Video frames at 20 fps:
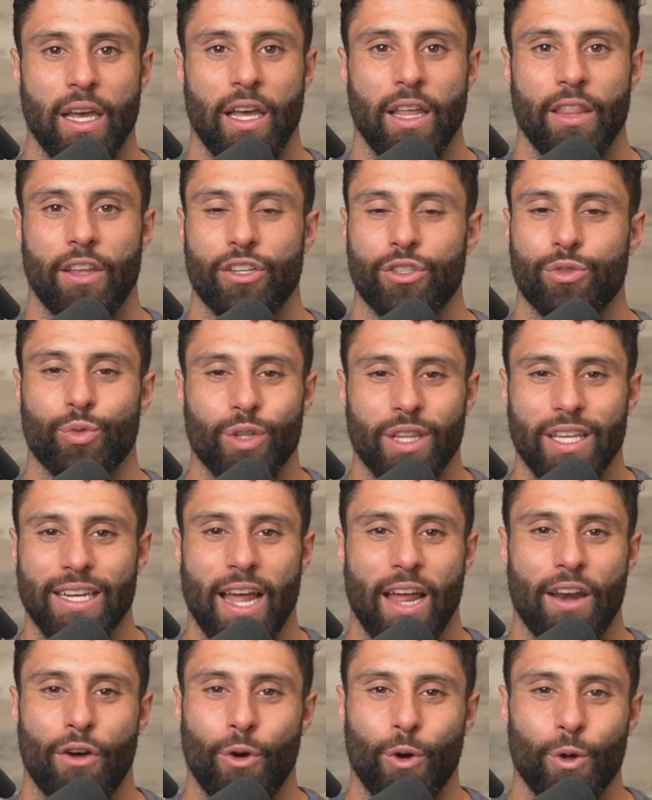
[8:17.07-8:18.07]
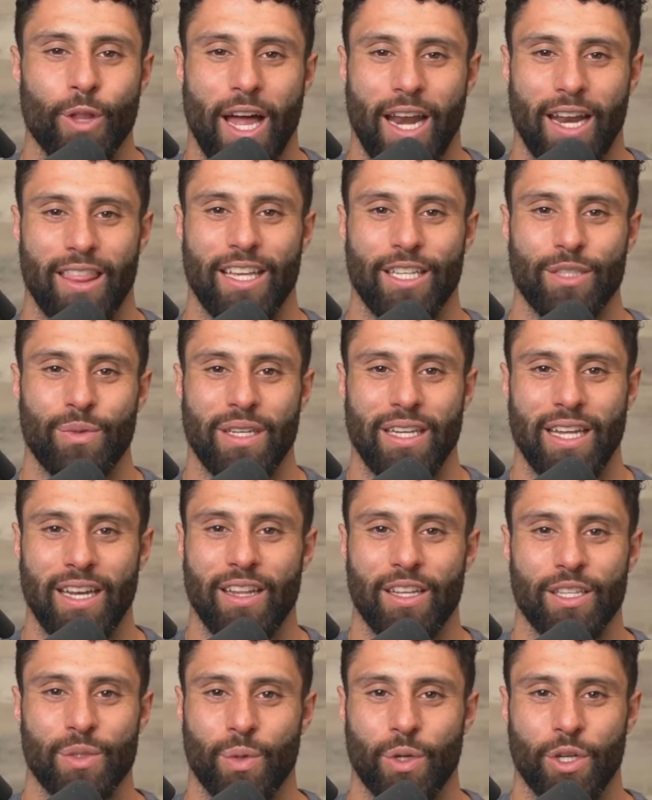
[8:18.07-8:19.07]
There's really not a whole lot of things we need in
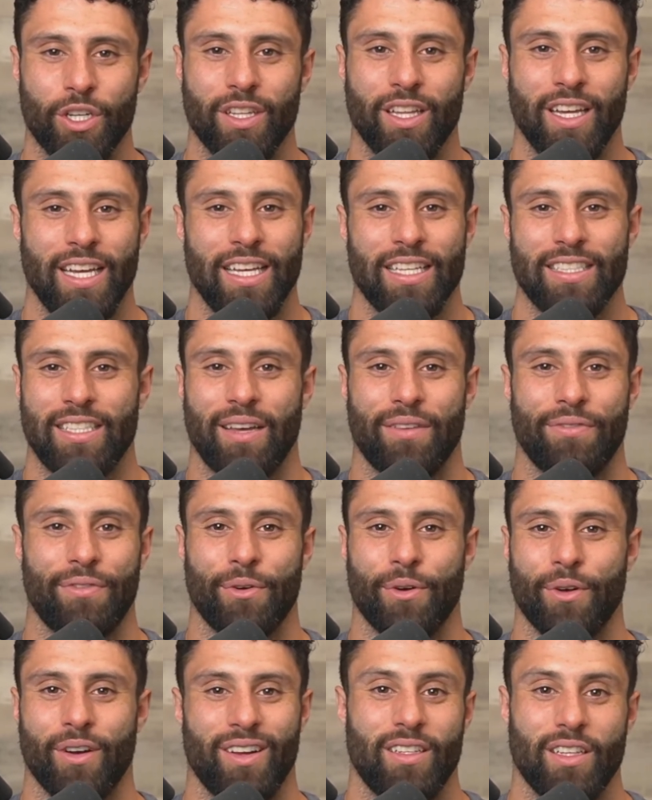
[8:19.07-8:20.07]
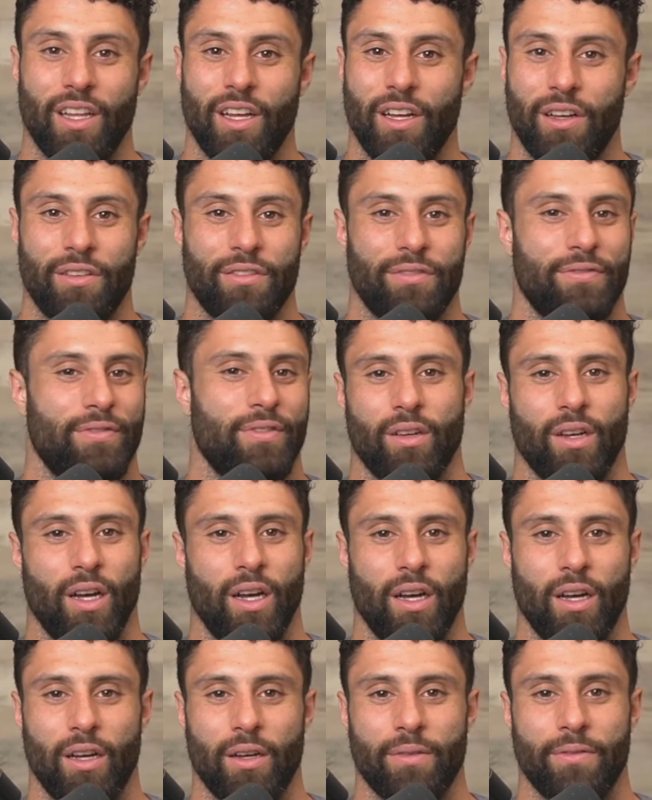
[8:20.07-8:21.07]
this world except for love,
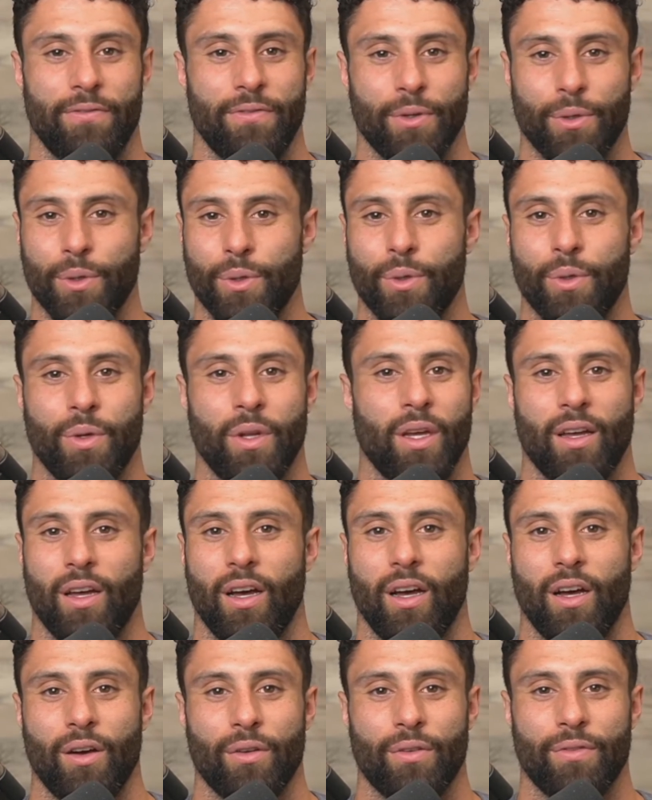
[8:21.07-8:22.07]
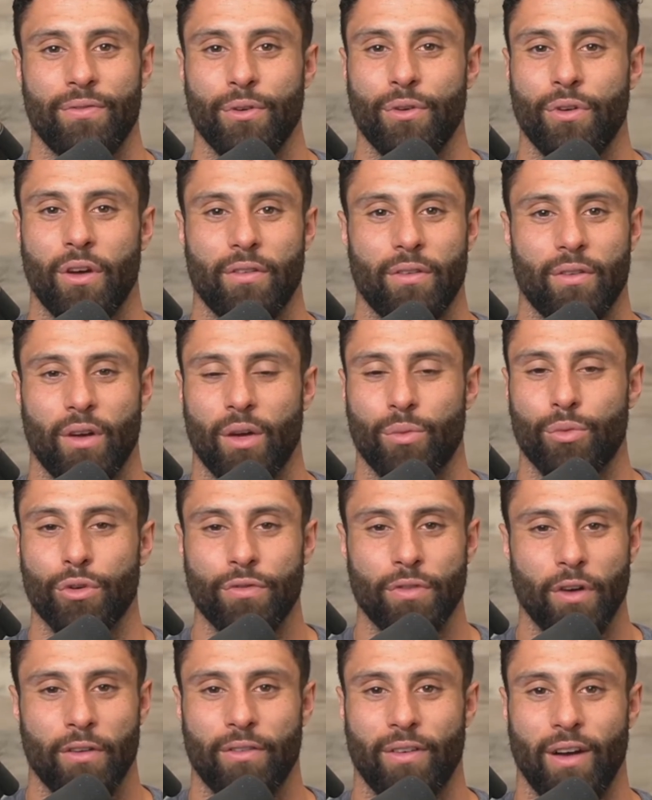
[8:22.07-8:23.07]
food, a roof
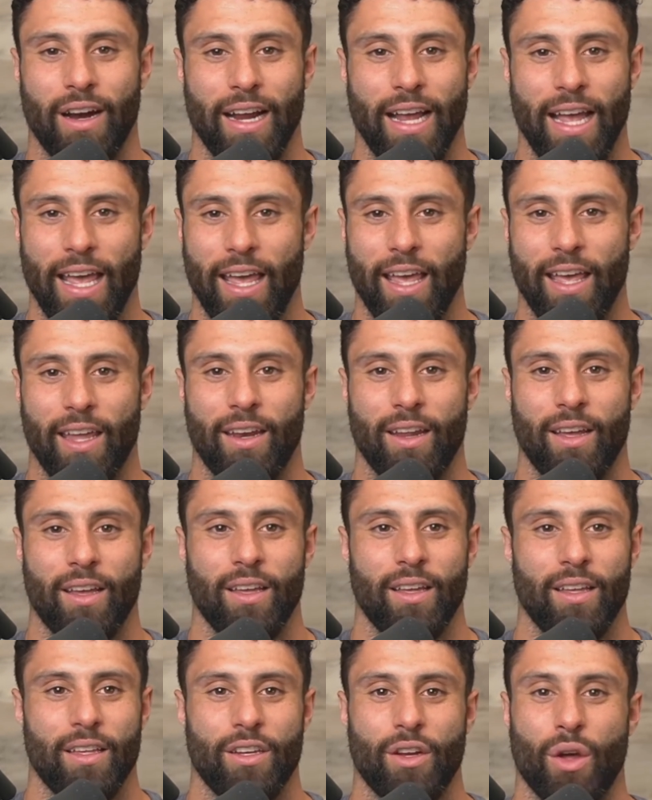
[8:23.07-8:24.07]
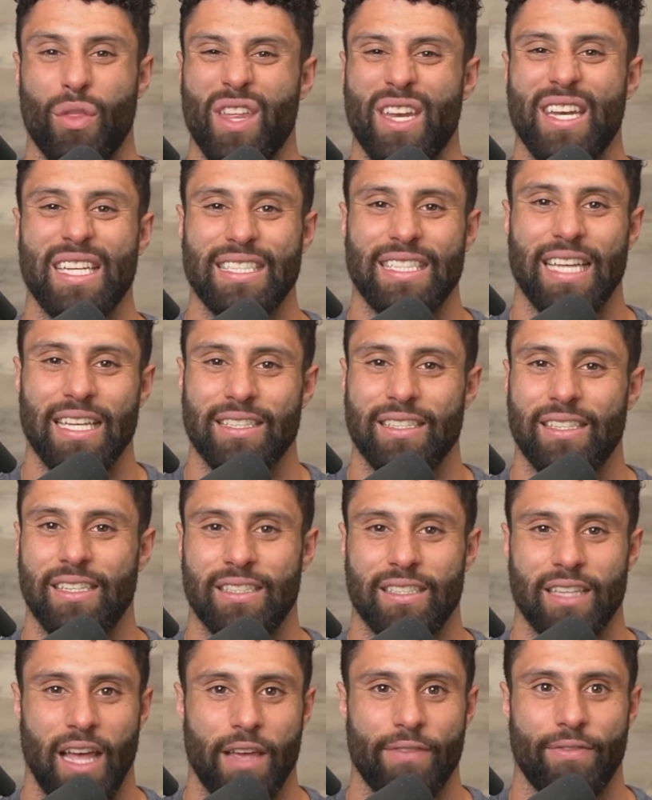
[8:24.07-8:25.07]
over our head, the necessities
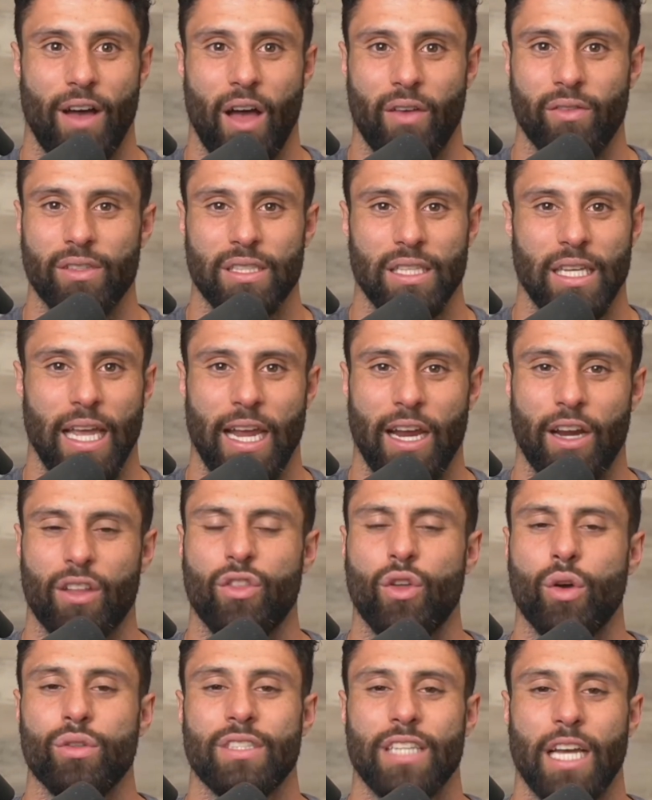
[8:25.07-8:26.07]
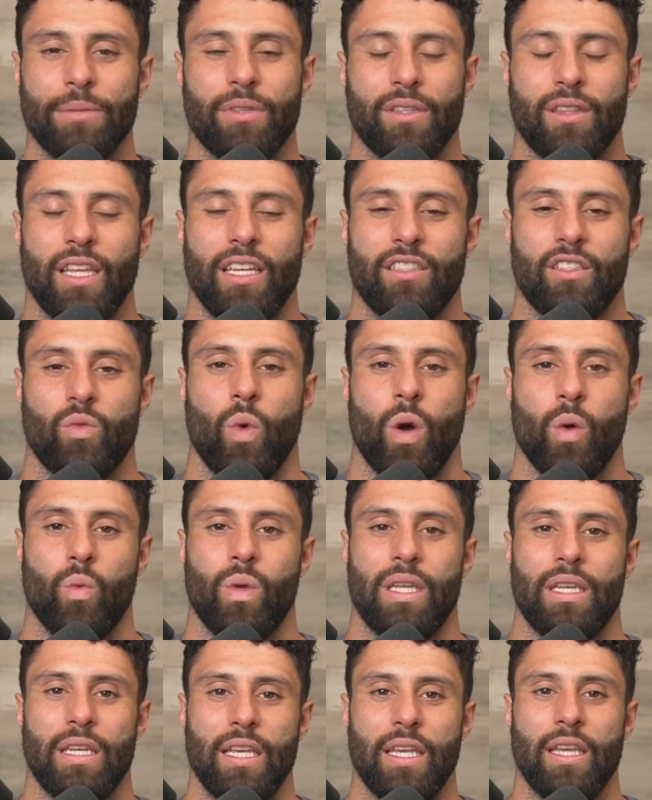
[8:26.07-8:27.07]
in life, obviously air, those types of things is what
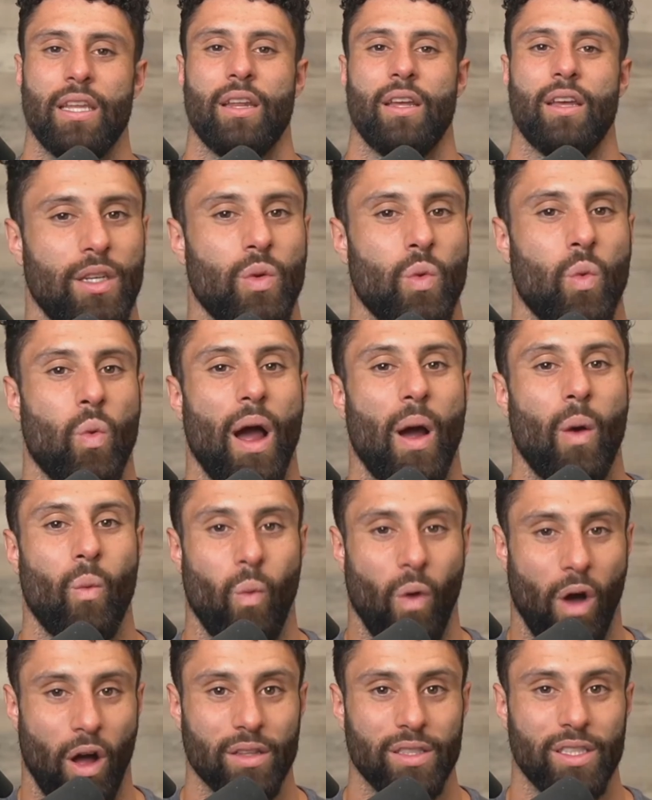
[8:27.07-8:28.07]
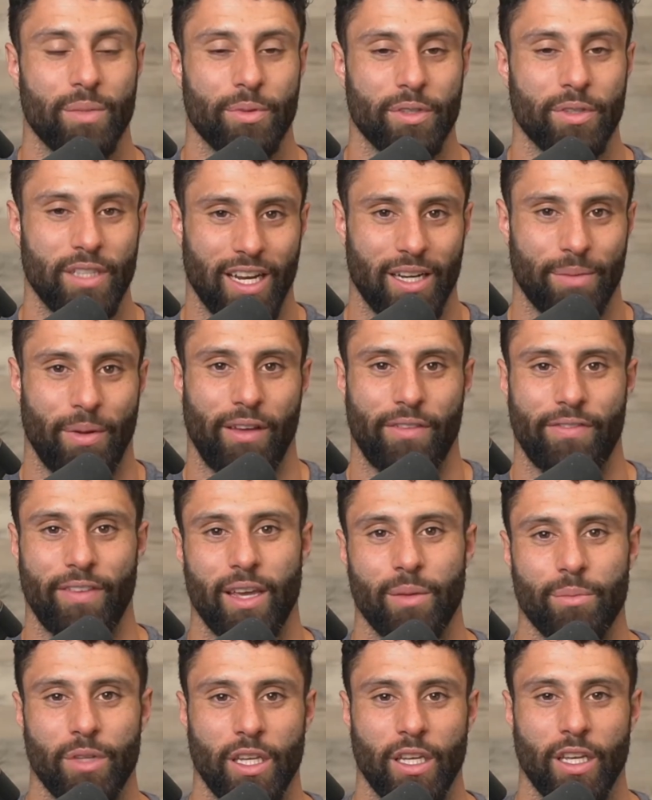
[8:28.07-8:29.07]
we need. Do I want to protect my
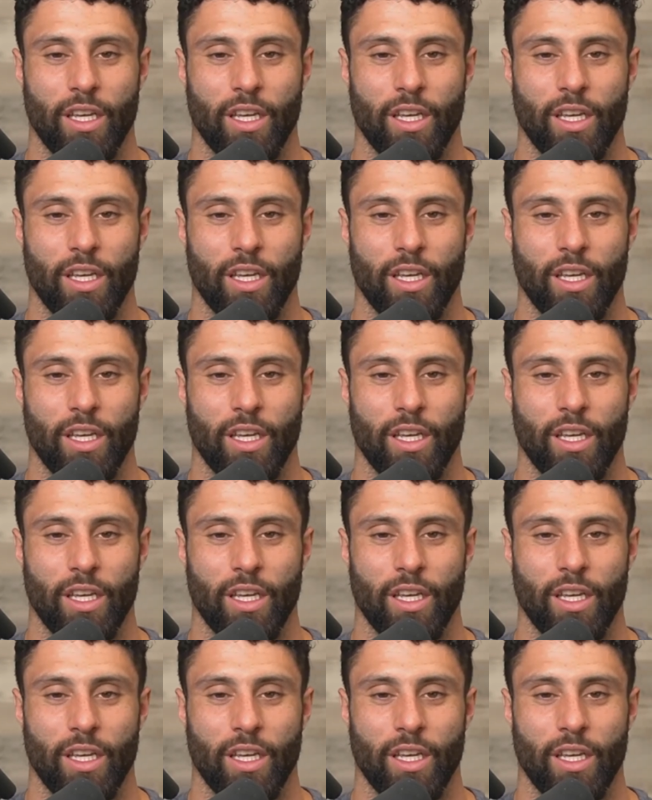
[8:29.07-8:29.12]
family?